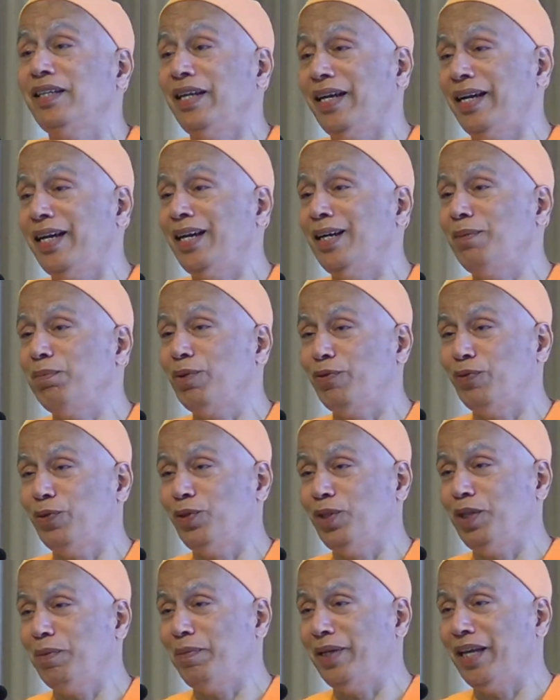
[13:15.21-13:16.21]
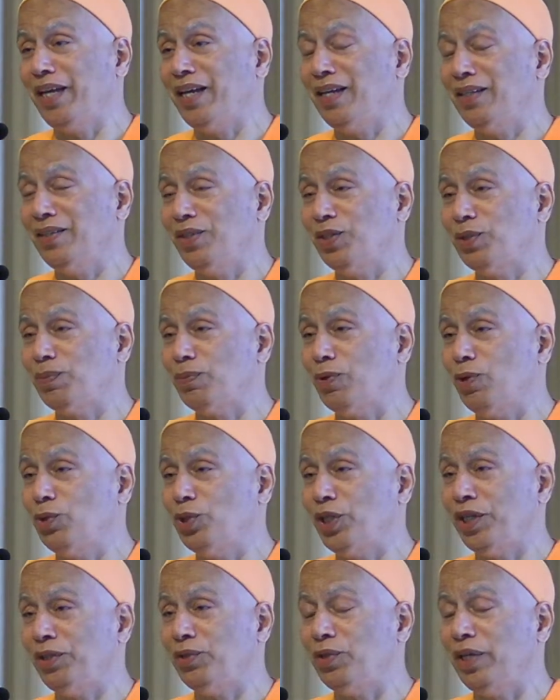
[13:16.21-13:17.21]
they had before they began this
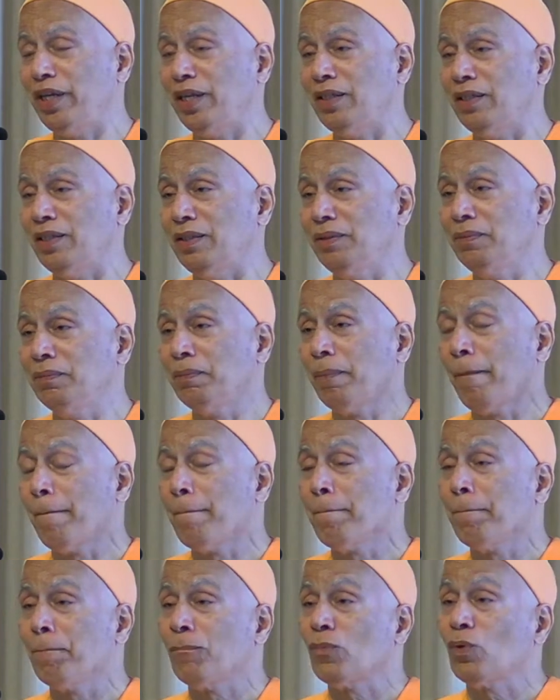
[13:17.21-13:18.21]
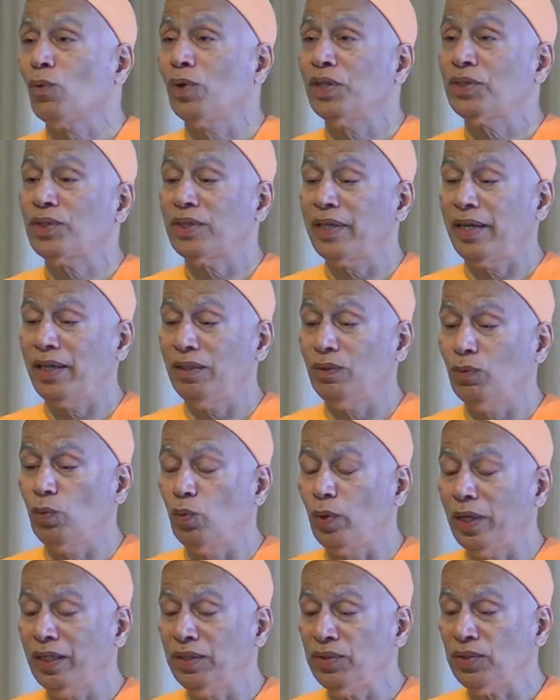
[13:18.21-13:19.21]
project together was that
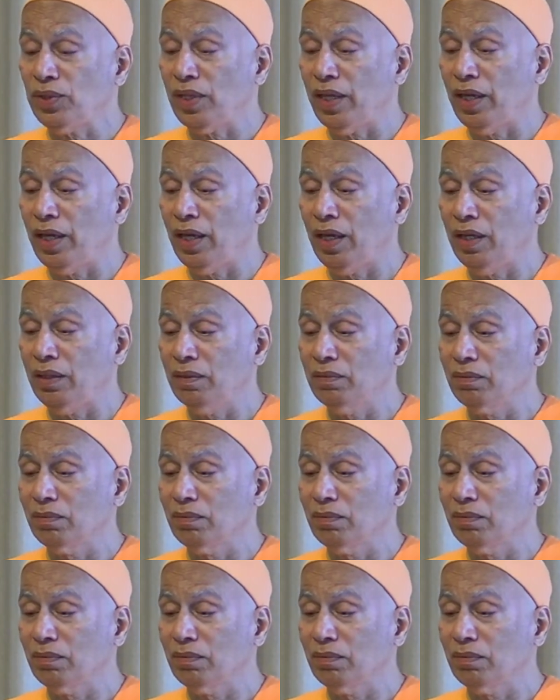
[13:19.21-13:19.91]
once that